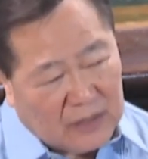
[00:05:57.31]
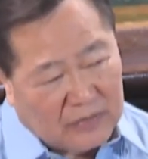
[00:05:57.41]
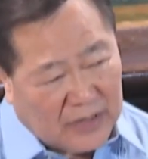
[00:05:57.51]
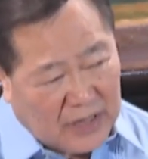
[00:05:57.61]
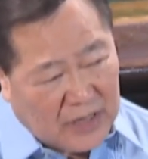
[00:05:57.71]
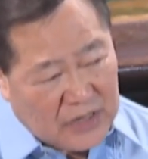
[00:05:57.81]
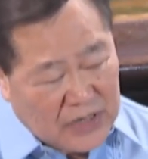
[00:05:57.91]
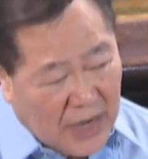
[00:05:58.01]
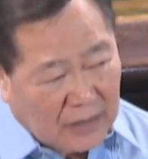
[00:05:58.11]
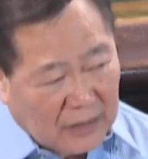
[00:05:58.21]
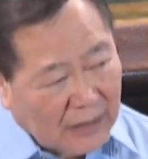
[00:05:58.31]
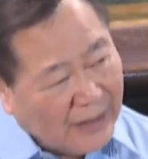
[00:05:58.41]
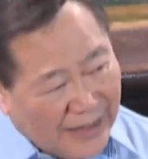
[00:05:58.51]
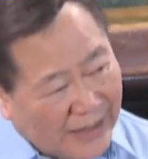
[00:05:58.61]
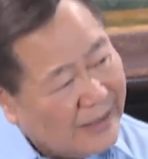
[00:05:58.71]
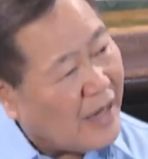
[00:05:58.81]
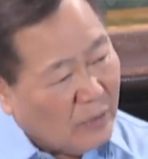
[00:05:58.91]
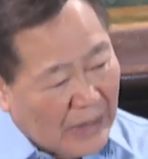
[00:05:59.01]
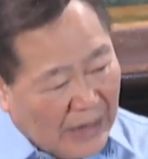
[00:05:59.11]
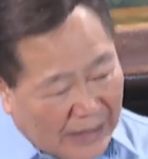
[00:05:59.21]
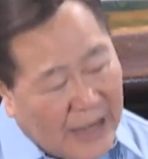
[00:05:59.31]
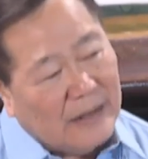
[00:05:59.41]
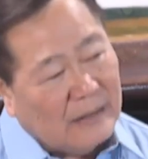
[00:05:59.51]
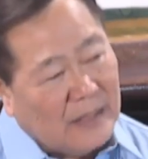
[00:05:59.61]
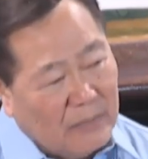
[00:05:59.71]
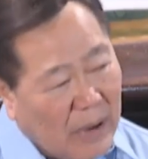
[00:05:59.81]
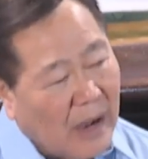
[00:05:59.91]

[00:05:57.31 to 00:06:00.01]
EEZ, and that will again debunk